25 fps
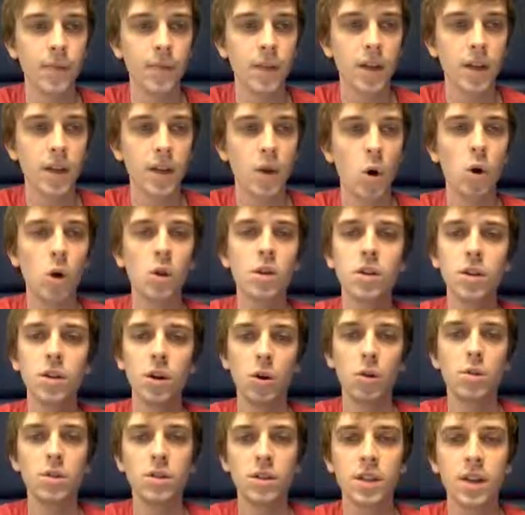all
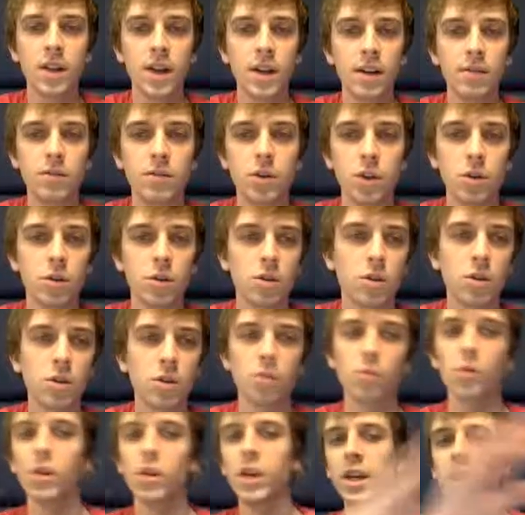nodes that have
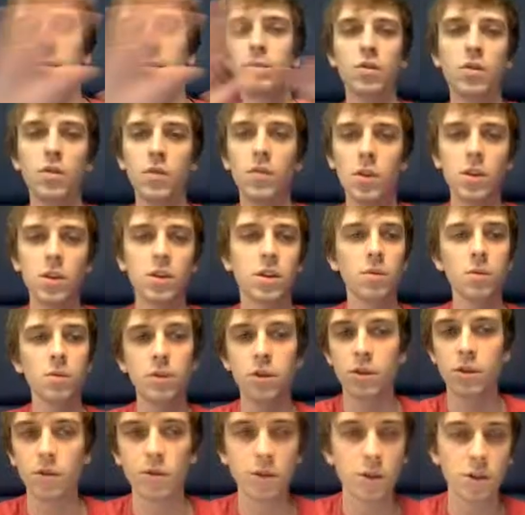children. We keep traversing. We
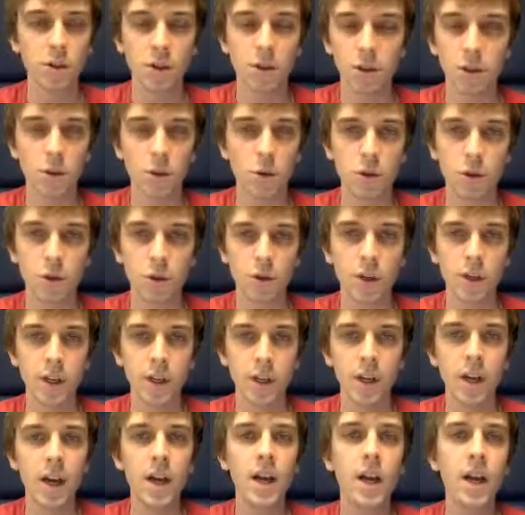traverse the whole tree.